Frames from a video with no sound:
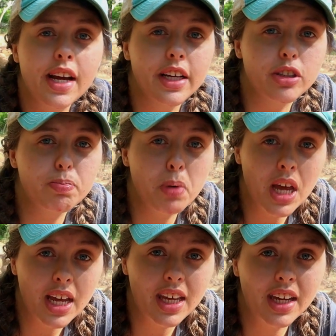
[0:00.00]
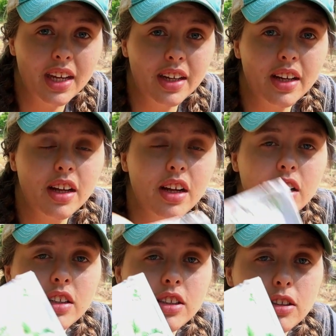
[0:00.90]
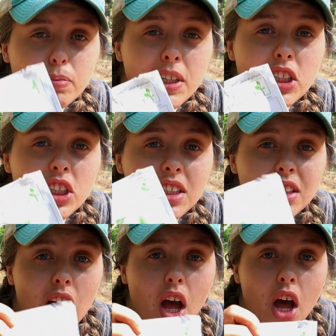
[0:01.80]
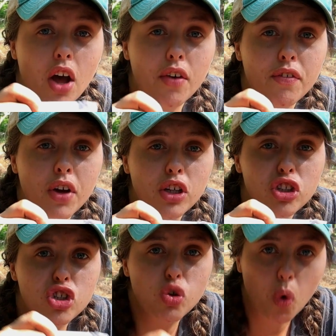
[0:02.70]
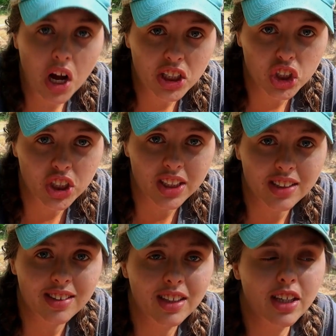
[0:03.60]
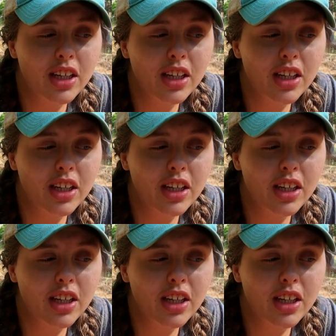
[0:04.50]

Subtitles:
is picking species of squashes